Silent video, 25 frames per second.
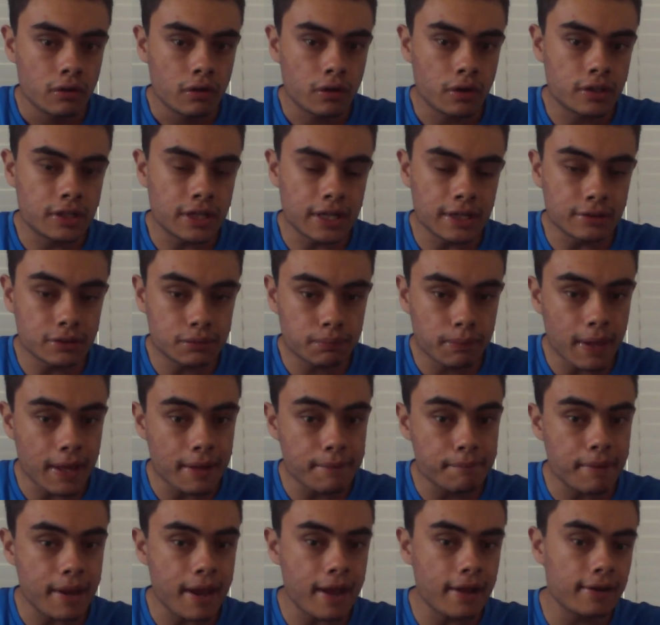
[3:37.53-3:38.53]
the team's
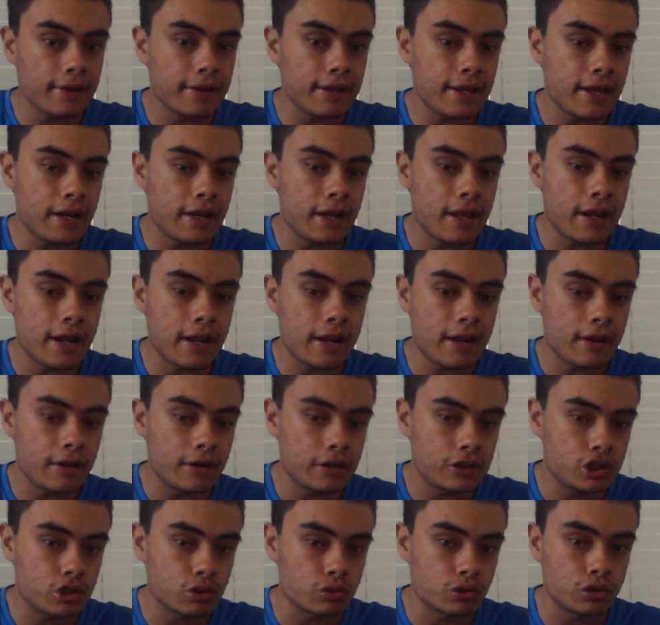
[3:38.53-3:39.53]
playing badly,
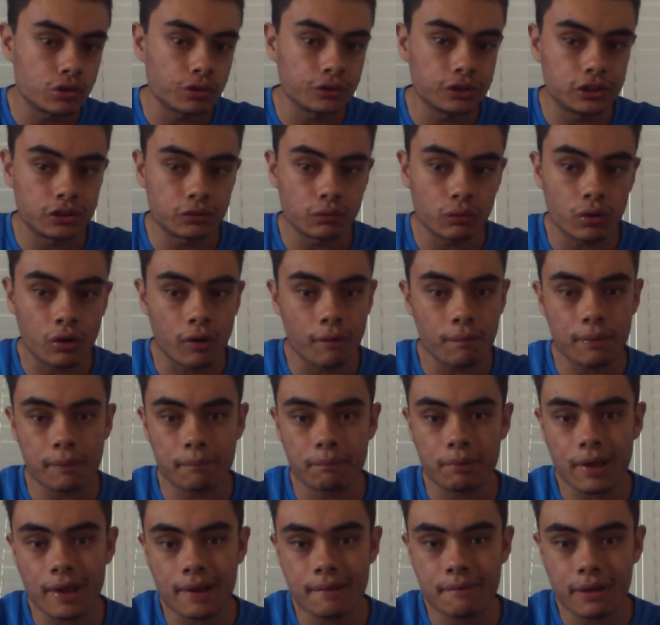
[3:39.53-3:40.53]
and Shaun Johnson caught the
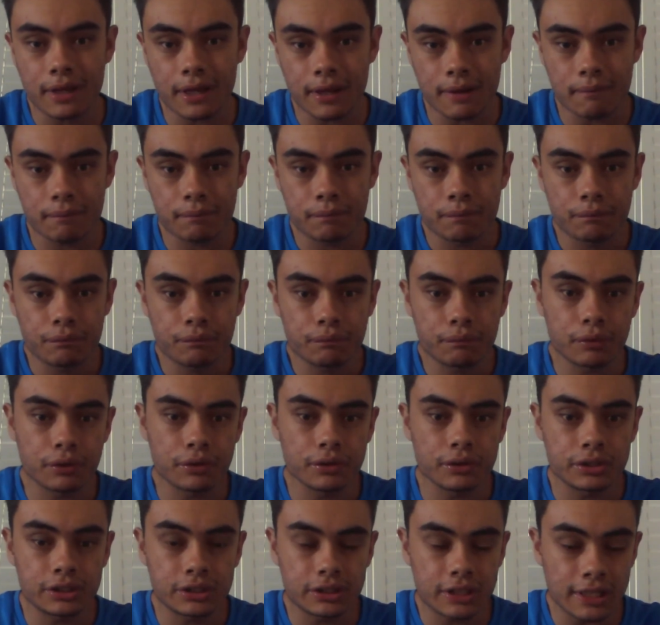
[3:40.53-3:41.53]
blame again,
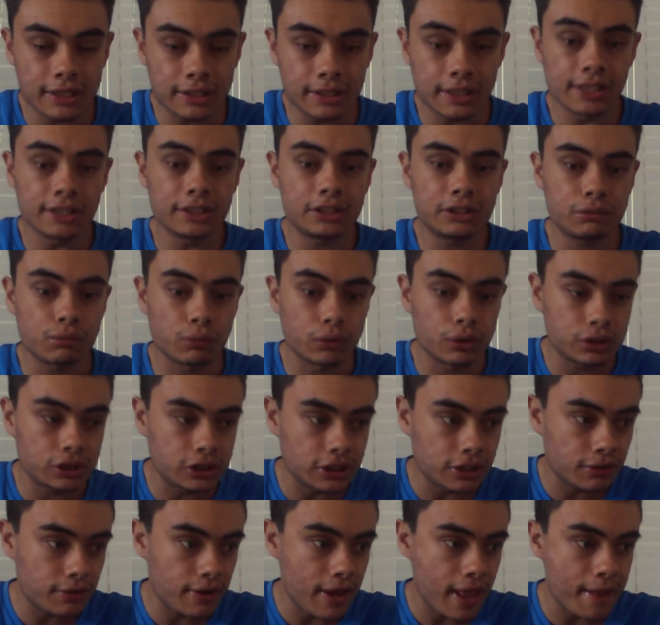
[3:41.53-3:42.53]
because that's what
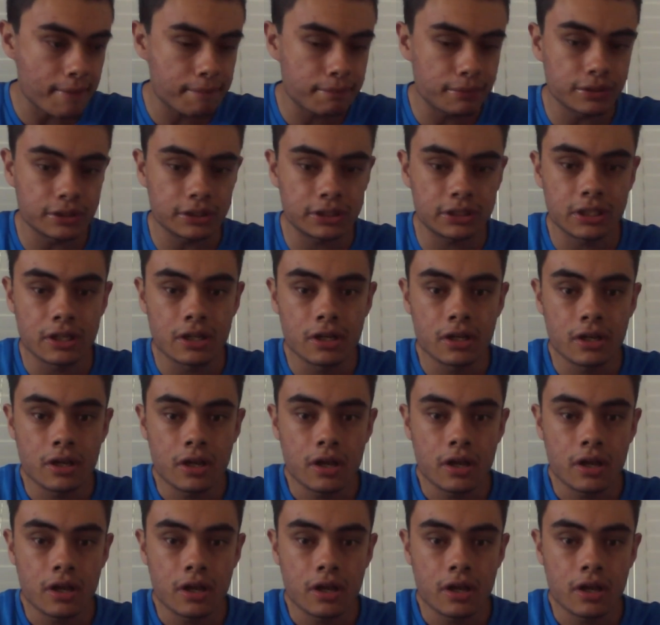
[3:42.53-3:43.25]
generally happens